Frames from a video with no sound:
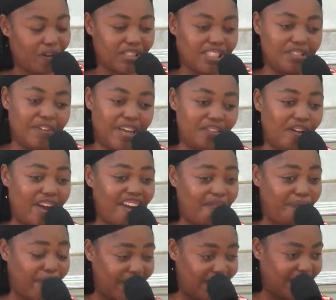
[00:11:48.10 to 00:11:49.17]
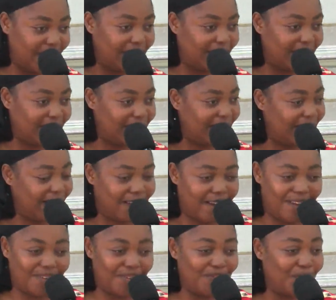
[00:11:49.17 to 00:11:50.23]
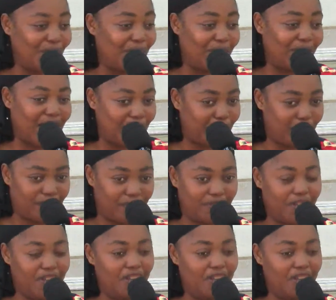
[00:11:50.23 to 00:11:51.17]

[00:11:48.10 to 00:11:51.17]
Because if I don't have patience, I don't know what will happen.